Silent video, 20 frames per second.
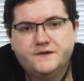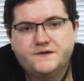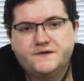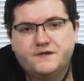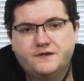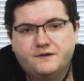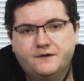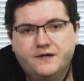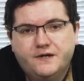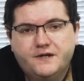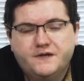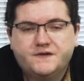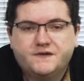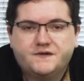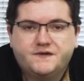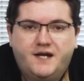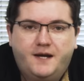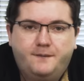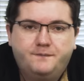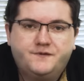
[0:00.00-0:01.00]
a serious
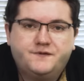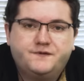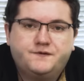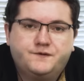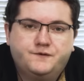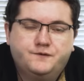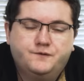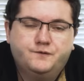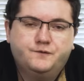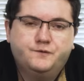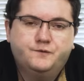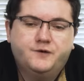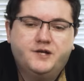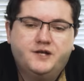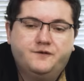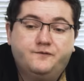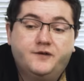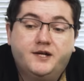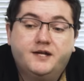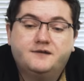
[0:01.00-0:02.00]
attempt to
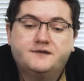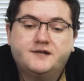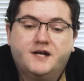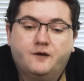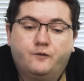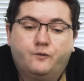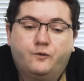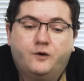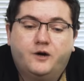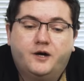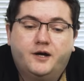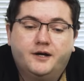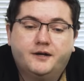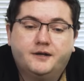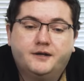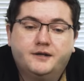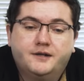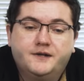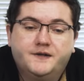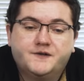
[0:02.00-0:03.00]
invade
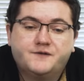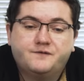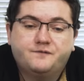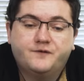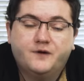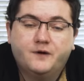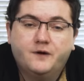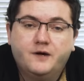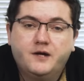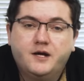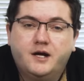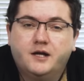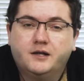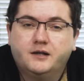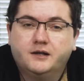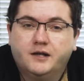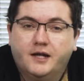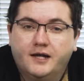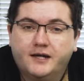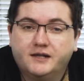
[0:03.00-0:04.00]
Taiwan is very
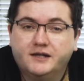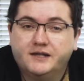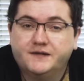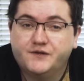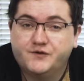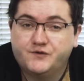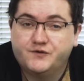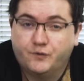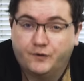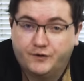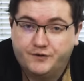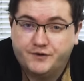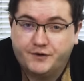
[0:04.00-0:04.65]
unlikely in the short